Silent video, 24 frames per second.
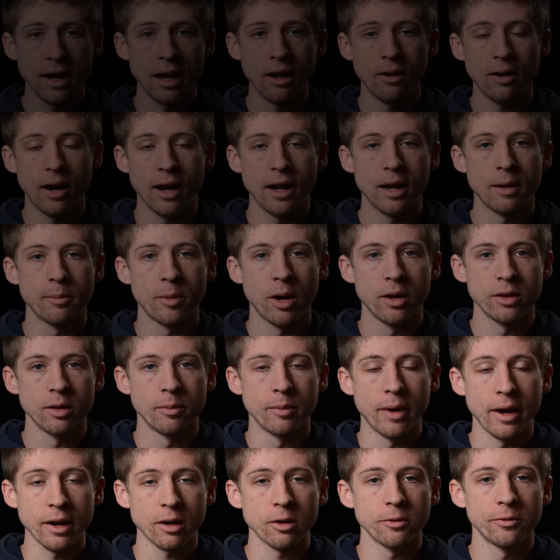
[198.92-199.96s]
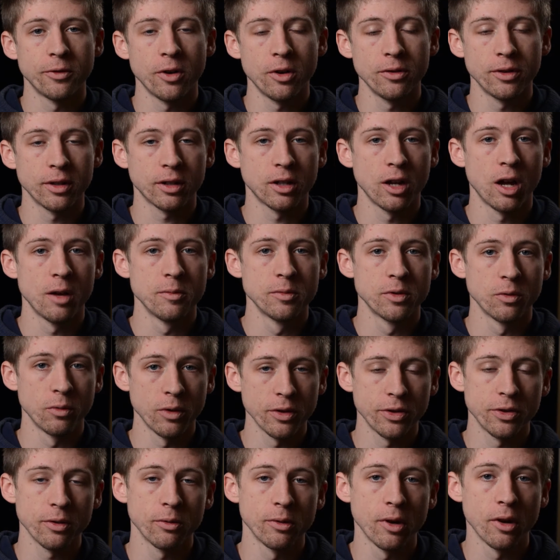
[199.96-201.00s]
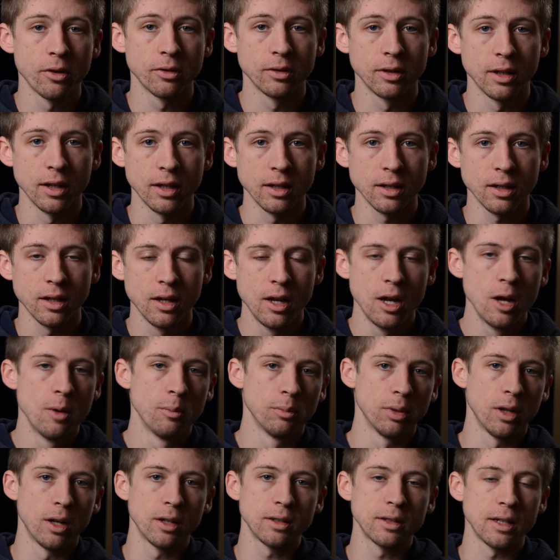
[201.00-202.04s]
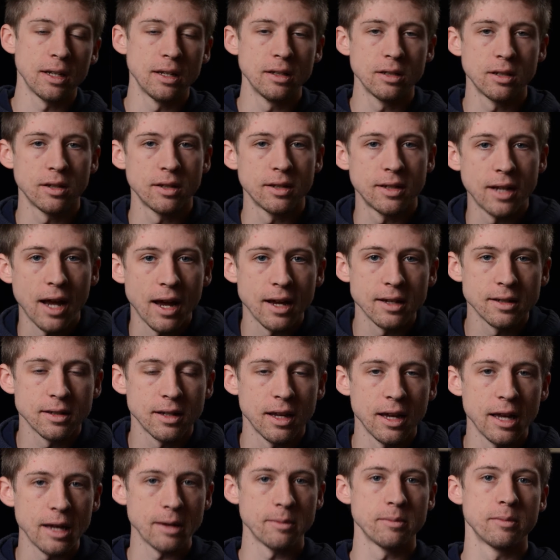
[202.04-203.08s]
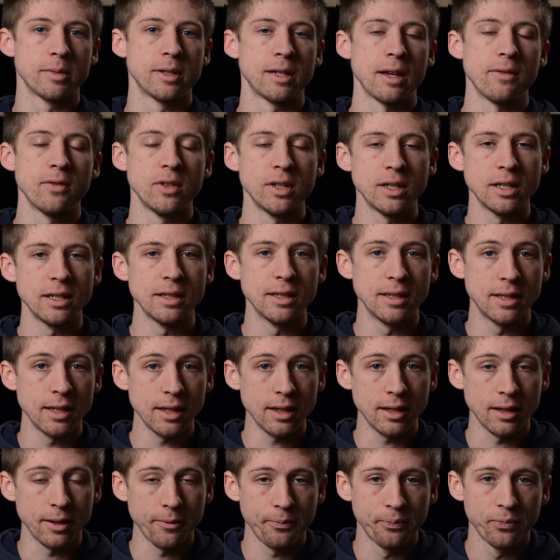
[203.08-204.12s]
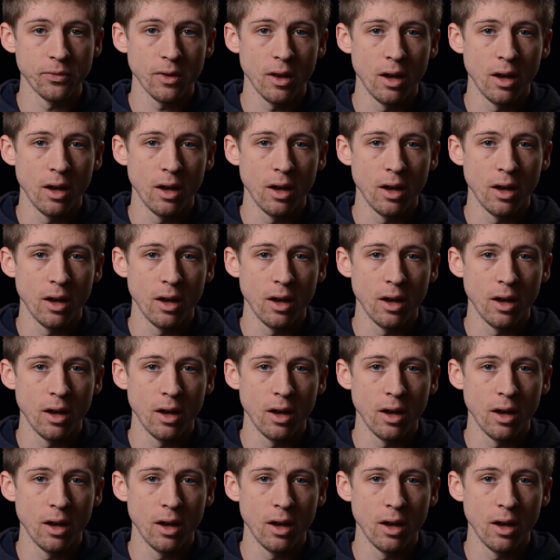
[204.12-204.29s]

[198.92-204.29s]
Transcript: now I am on the microphone that comes with the RODELink plugged into the Tascam 70D.